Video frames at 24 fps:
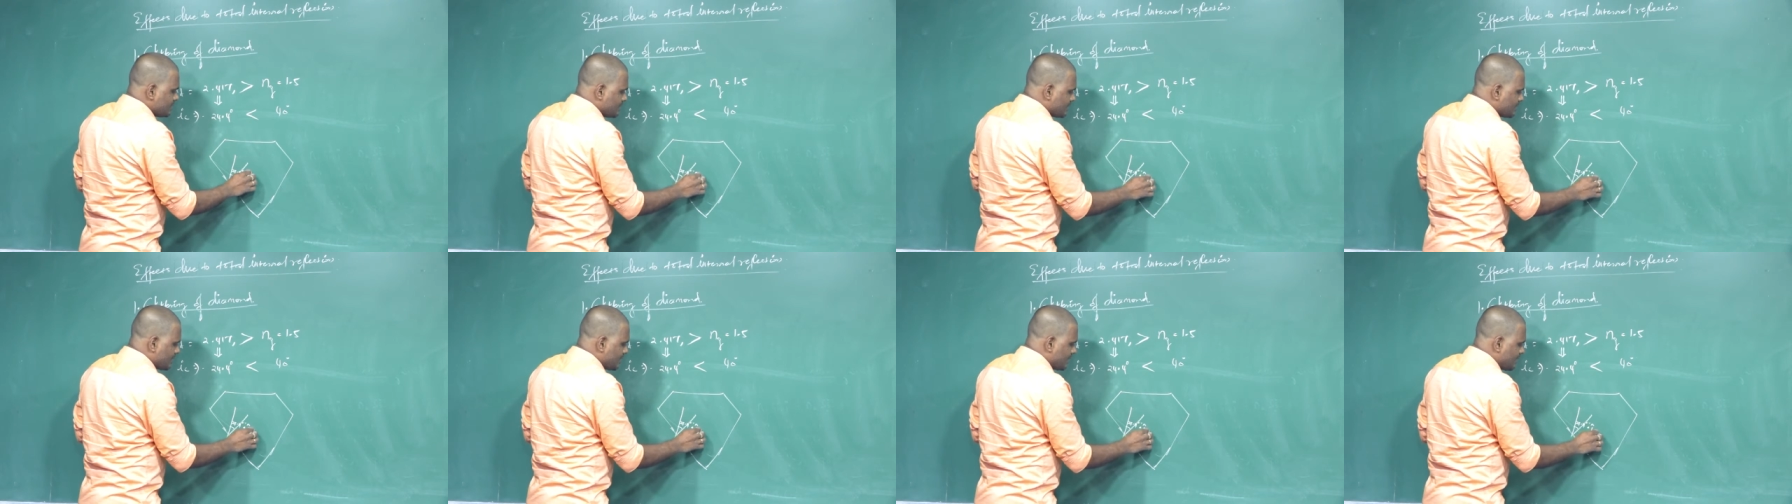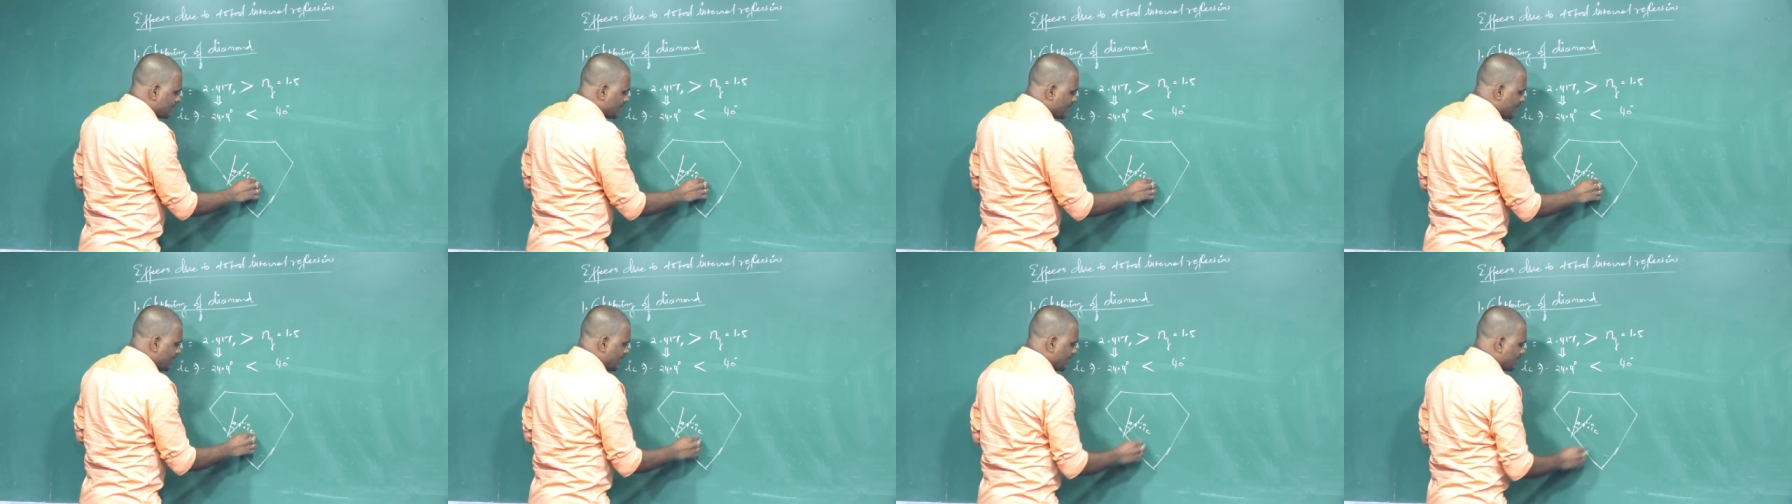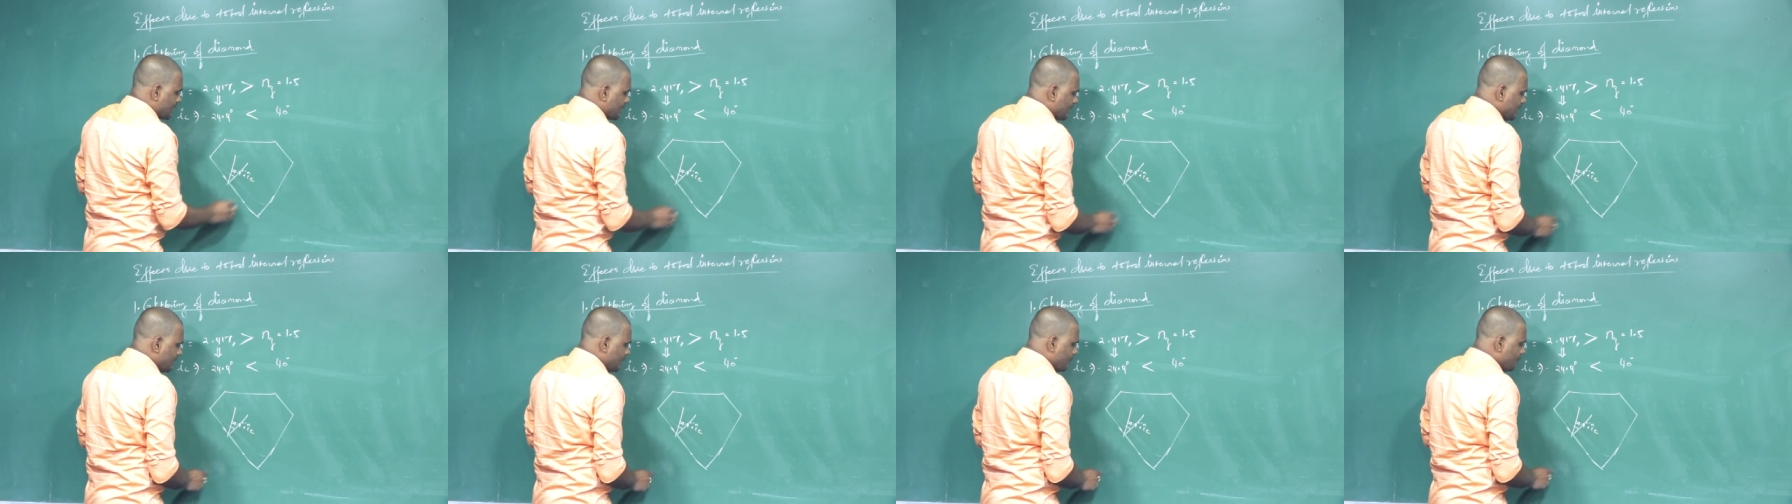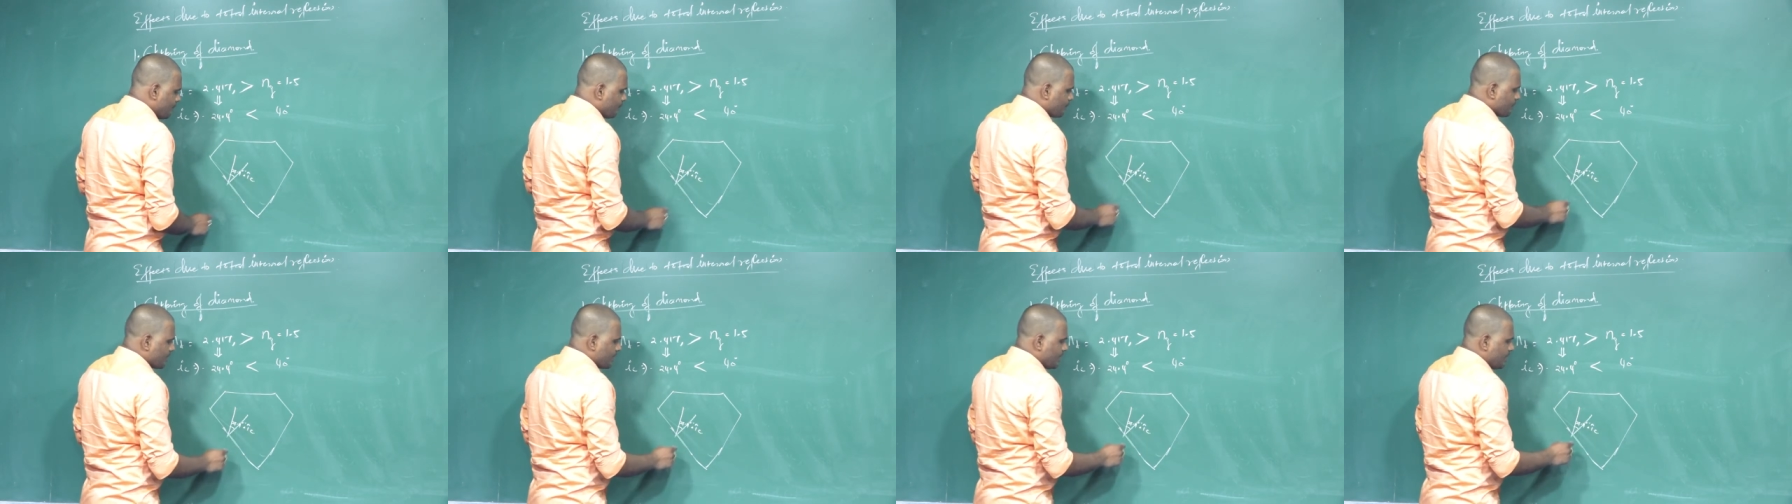the critical angle.
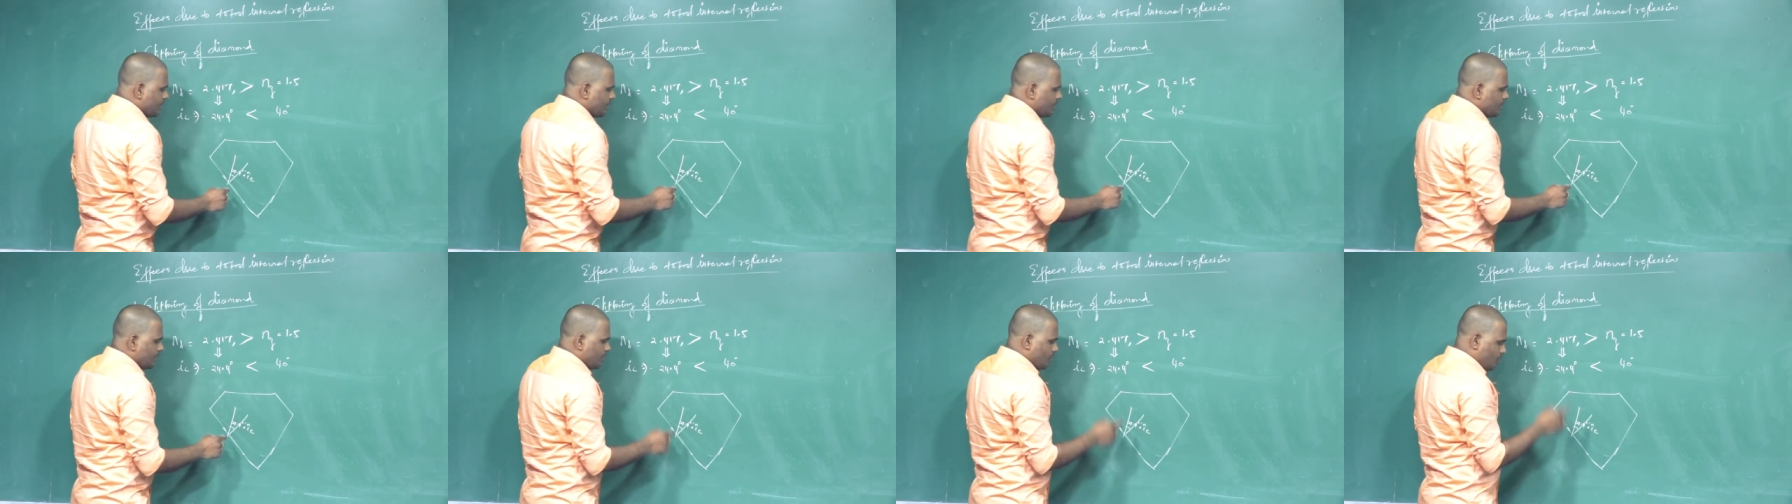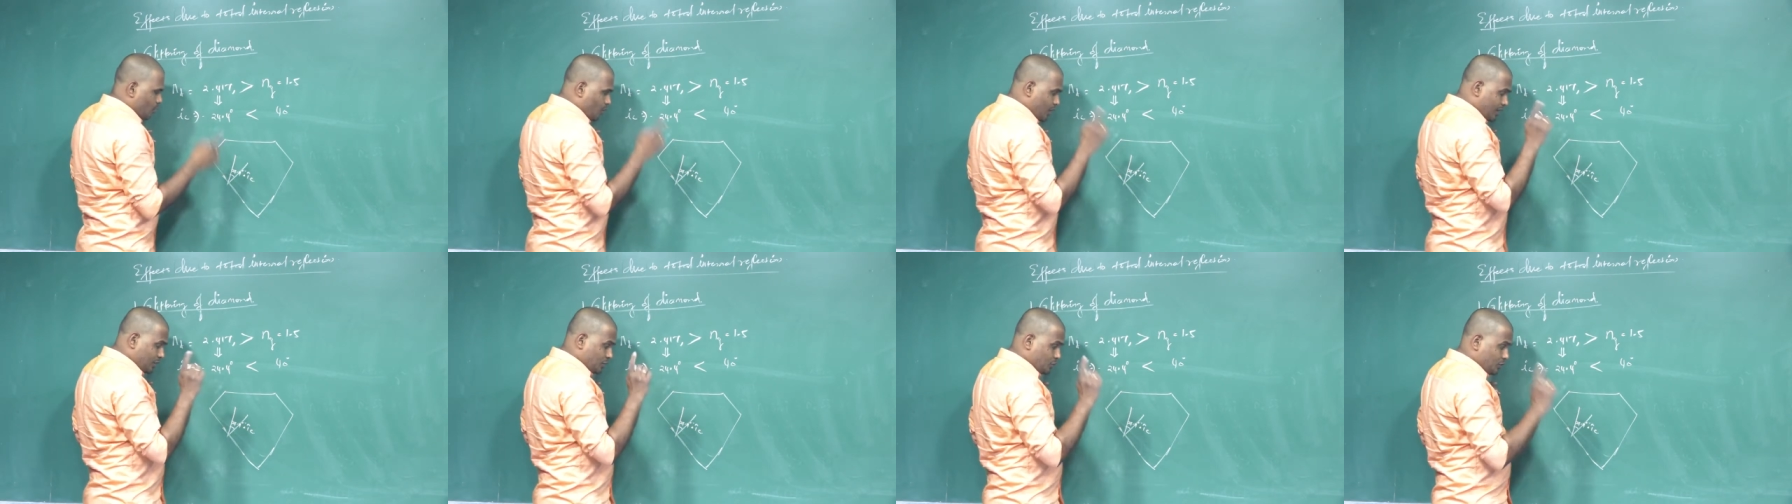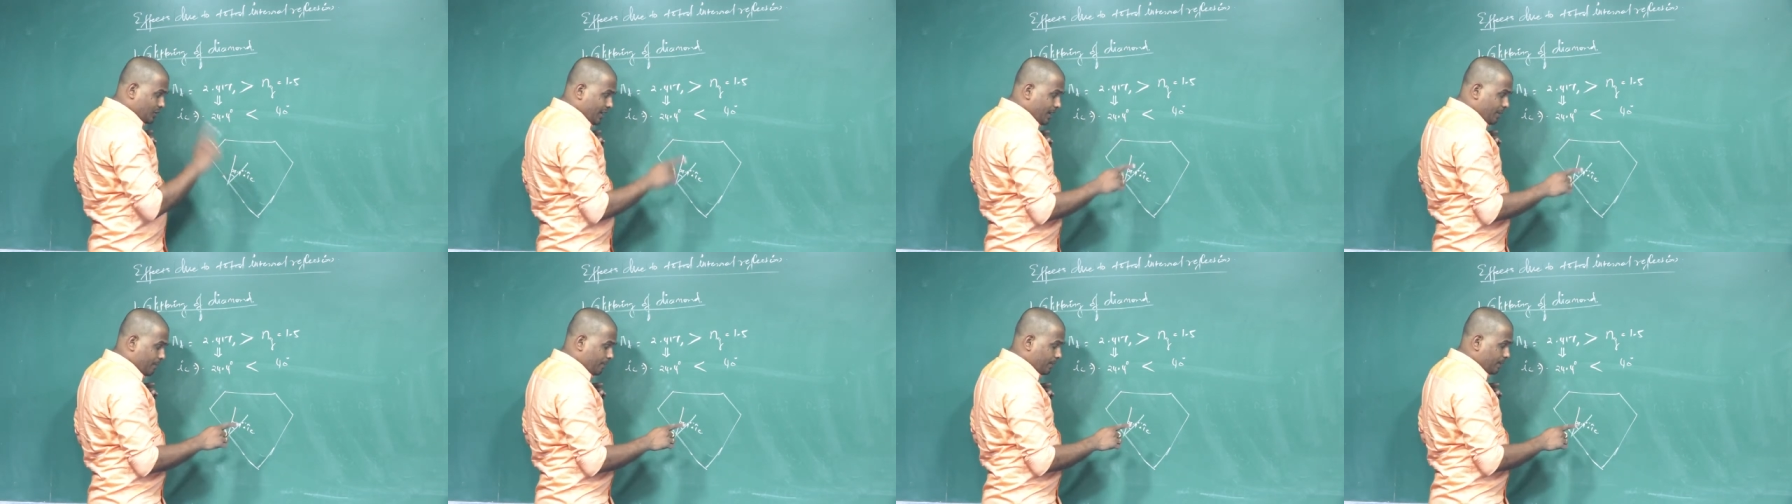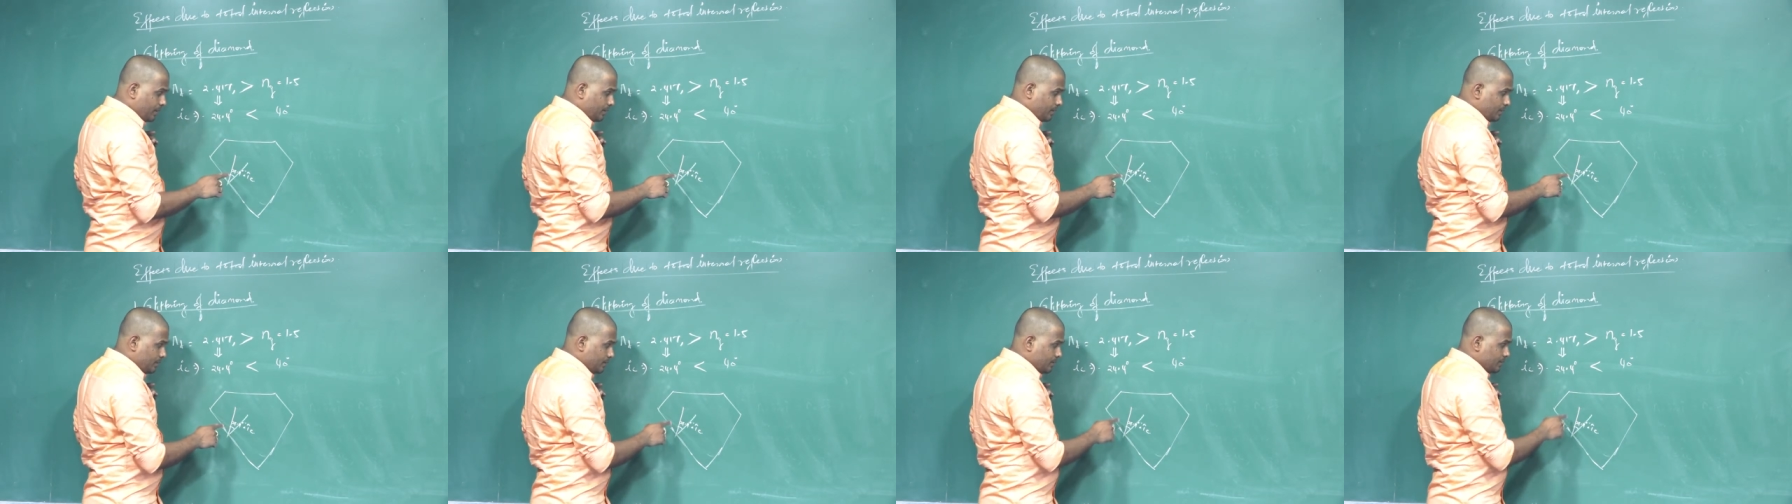What should
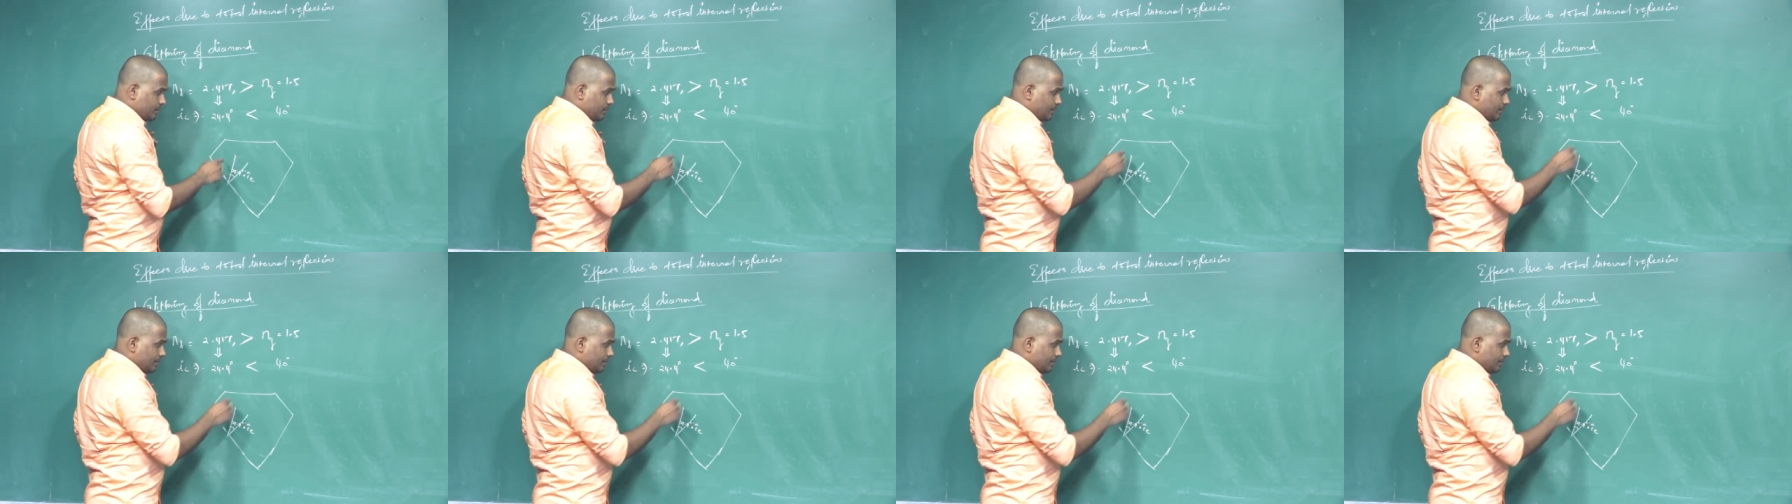happen?